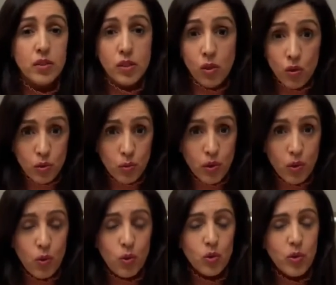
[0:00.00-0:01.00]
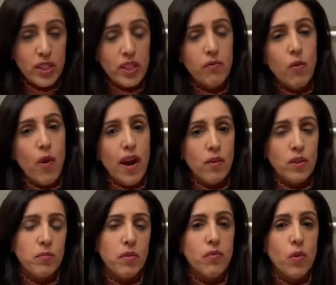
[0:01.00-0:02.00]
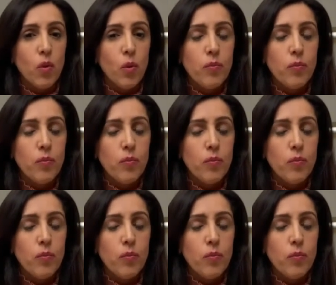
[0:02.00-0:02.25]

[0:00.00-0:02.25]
lodged with the court 24 hours before.